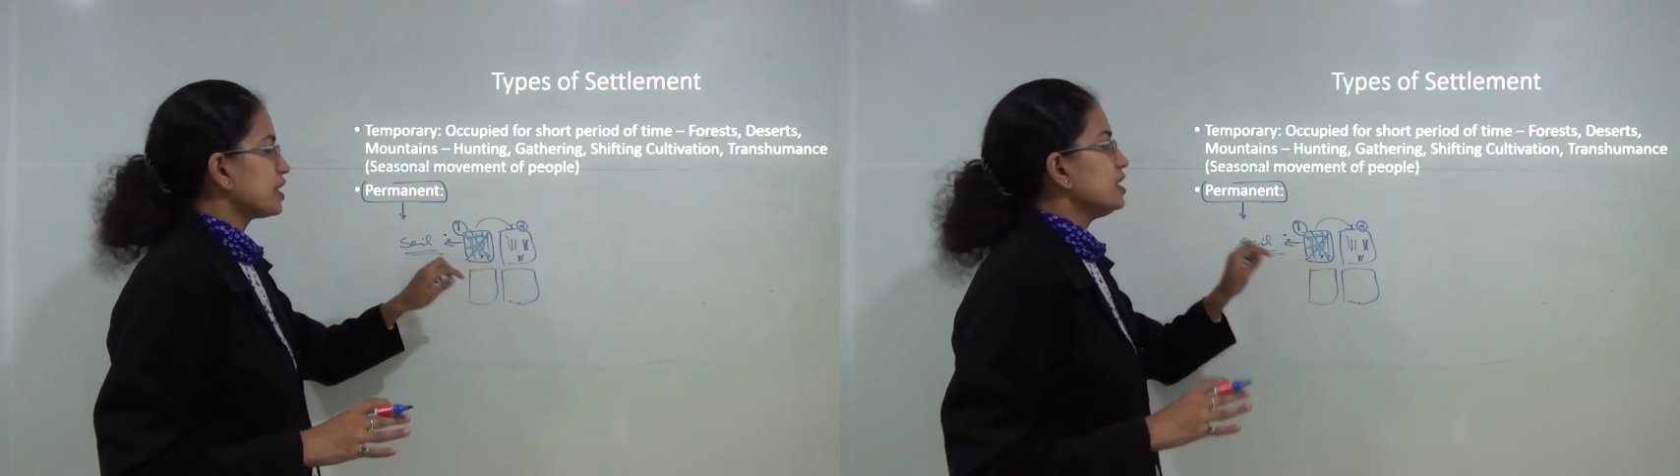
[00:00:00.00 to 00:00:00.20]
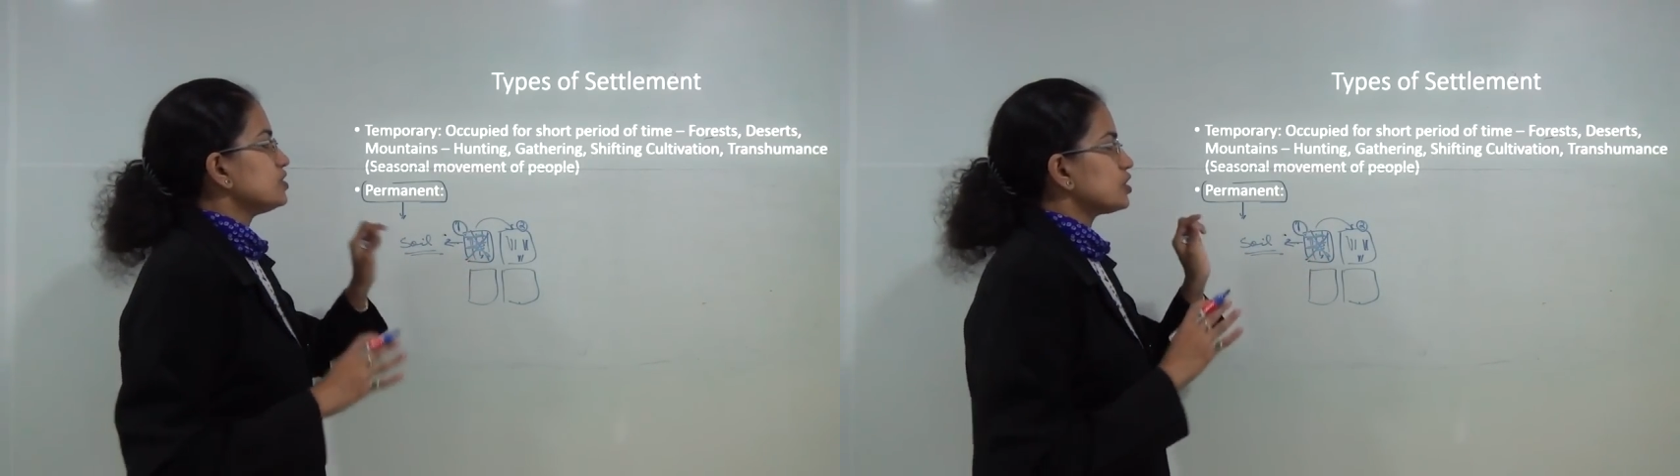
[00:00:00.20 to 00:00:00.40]

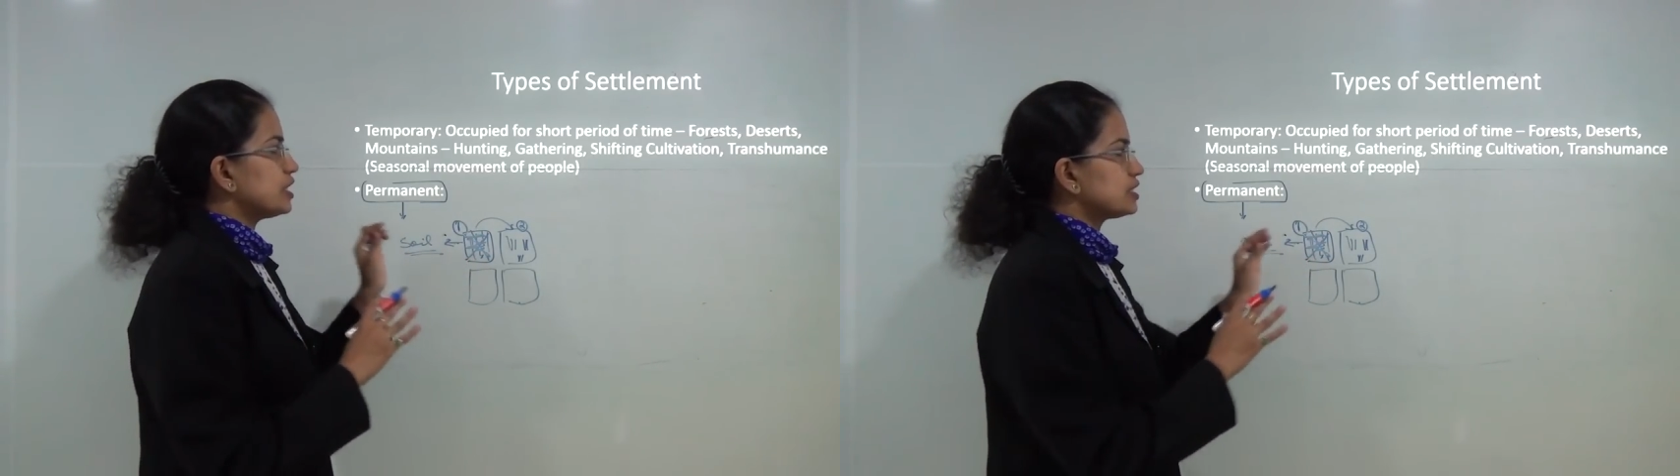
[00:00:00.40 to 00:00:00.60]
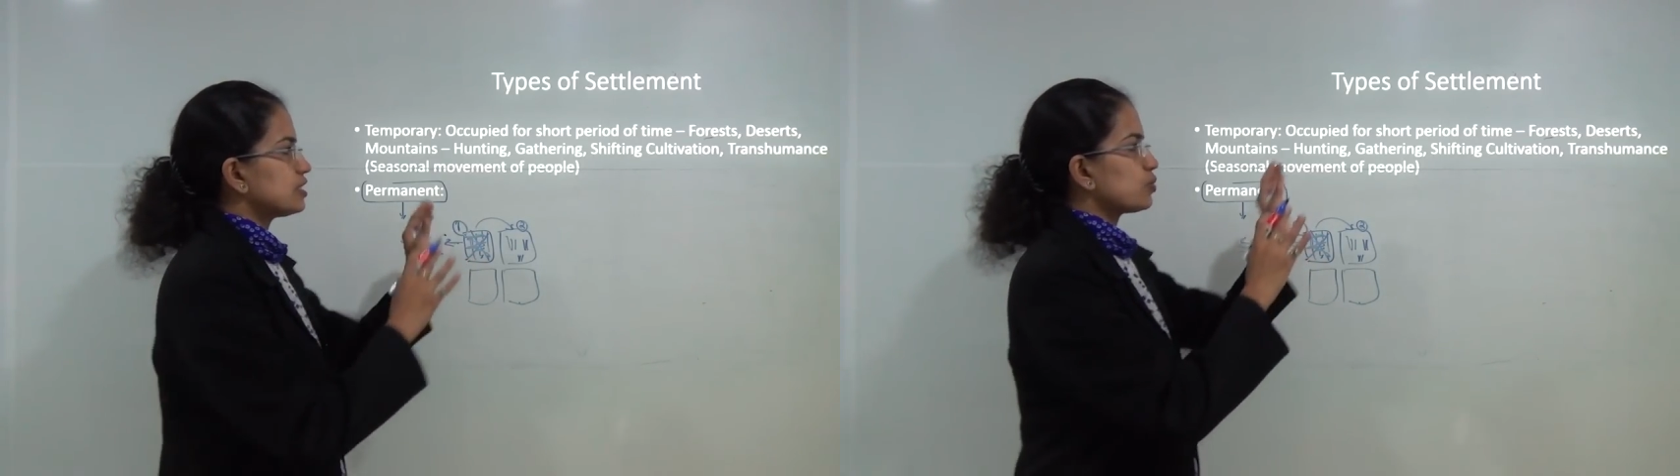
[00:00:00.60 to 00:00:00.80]
so
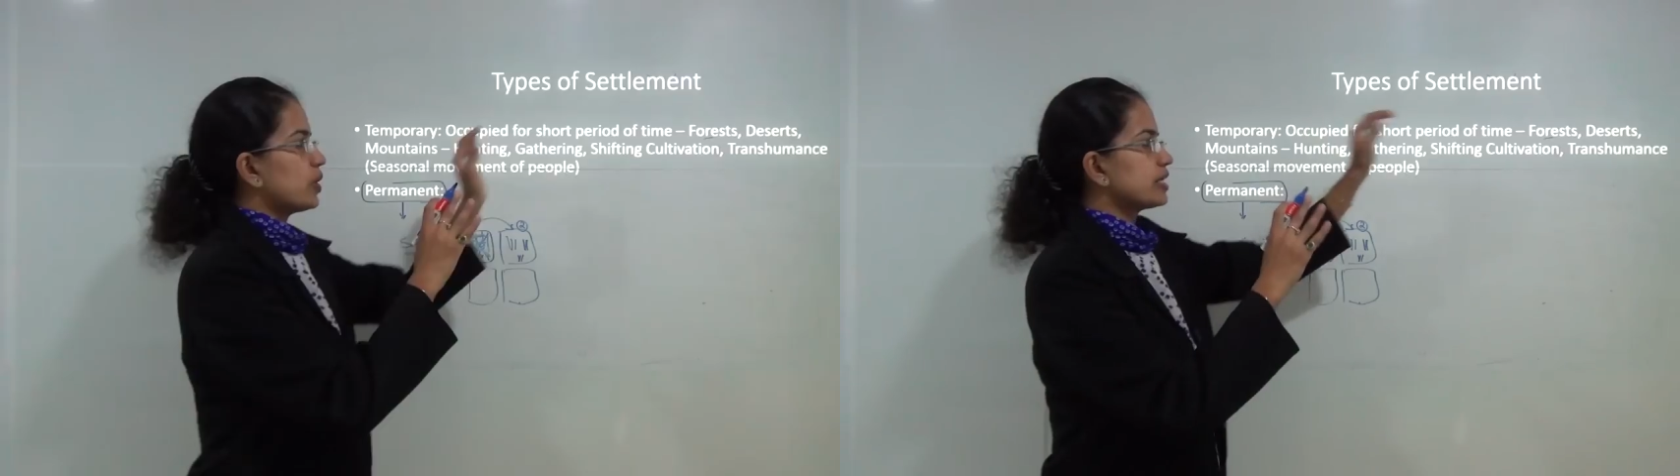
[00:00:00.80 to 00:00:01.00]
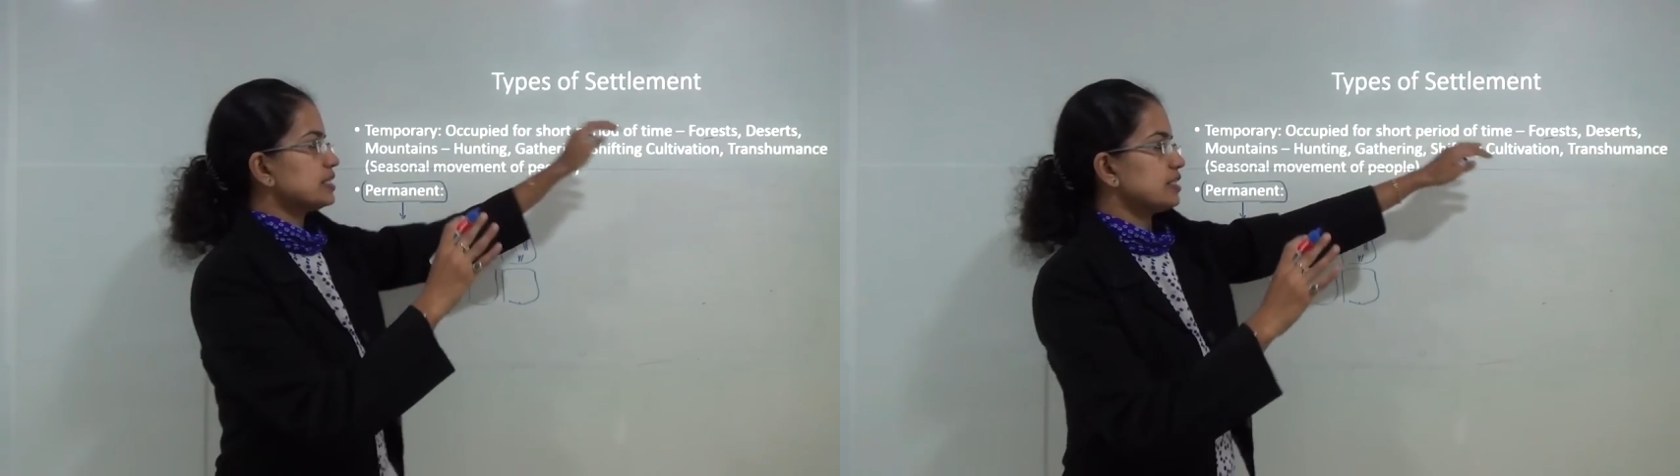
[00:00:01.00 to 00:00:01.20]
this is
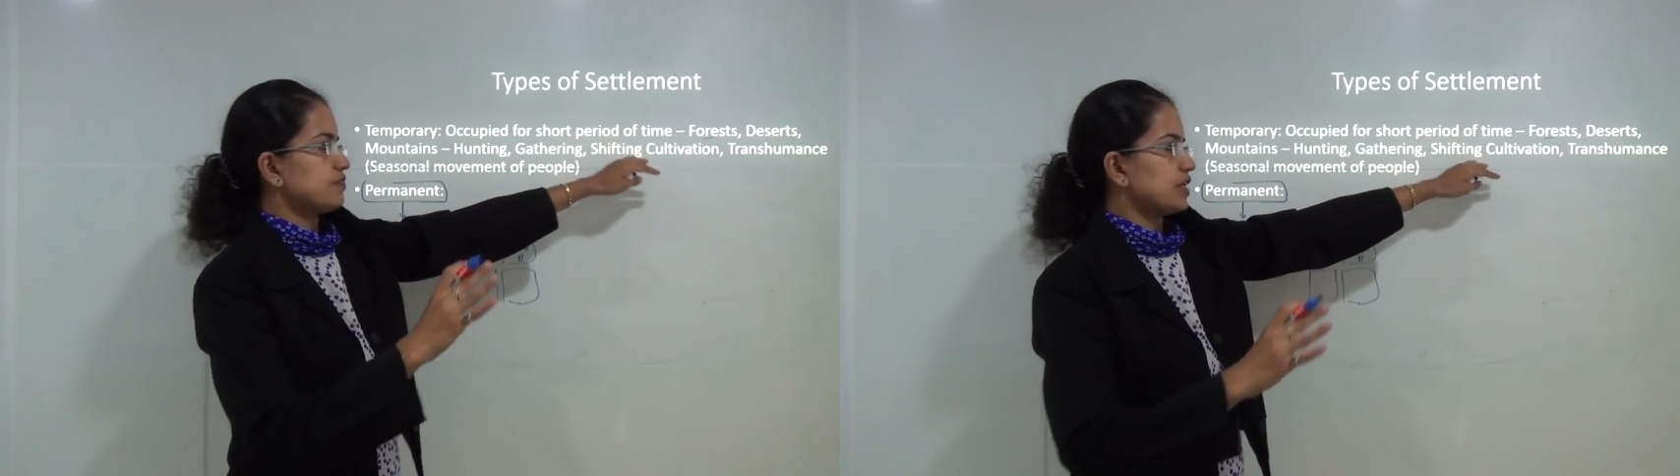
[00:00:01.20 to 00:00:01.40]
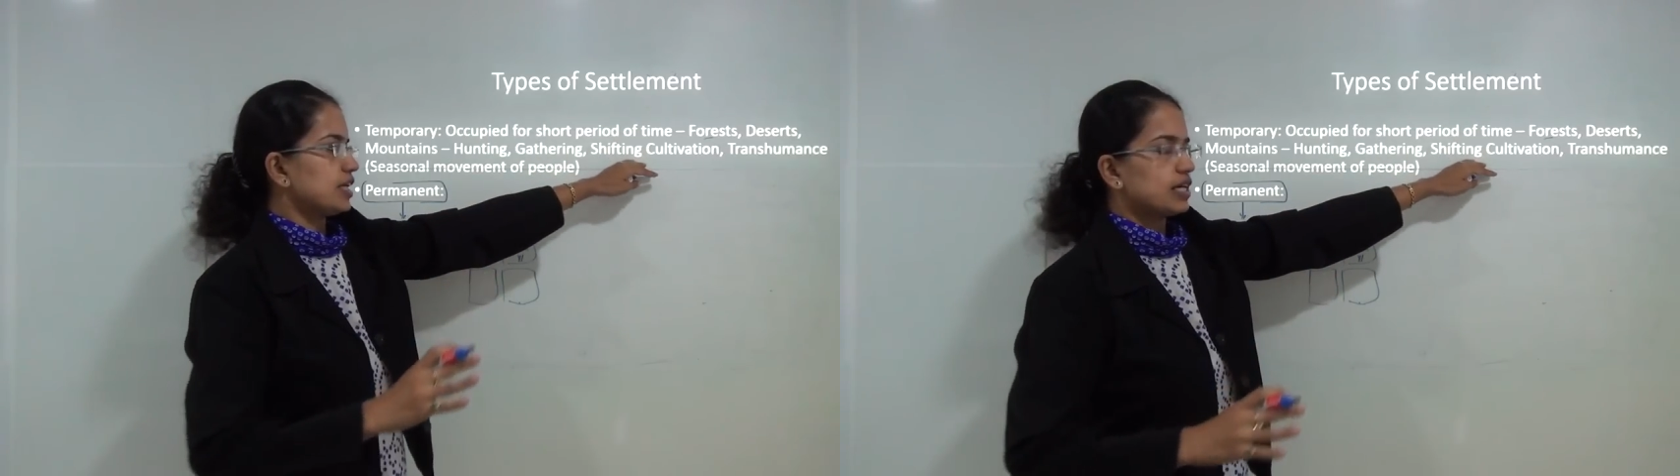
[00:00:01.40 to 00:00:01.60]
what is shifting